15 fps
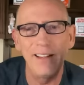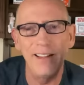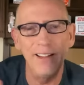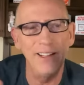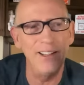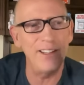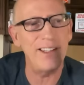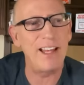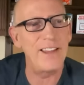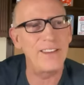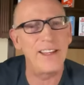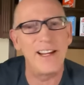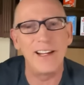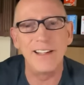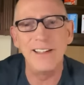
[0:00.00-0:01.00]
look at
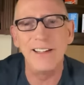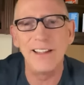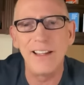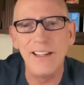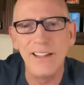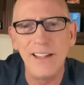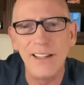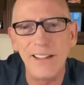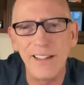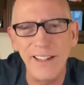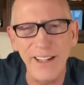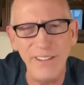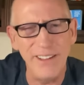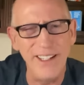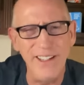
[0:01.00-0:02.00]
that
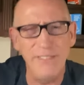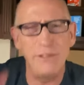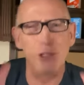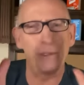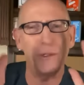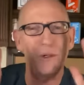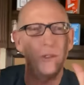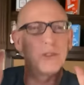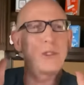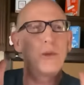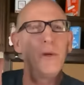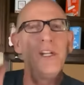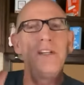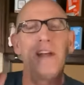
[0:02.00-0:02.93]
thing. If you sort of squint